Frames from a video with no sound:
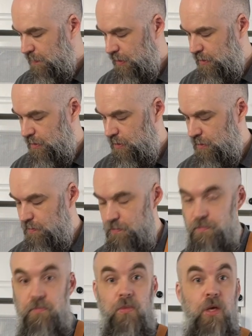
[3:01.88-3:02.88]

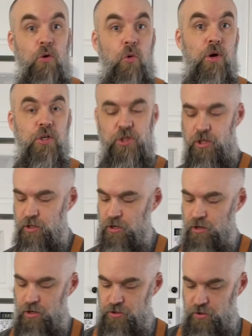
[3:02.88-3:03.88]
an orange
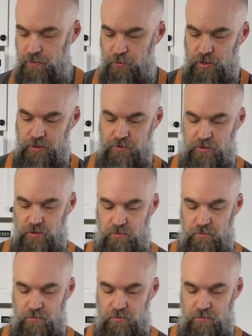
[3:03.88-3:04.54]
liqueur. So I put in some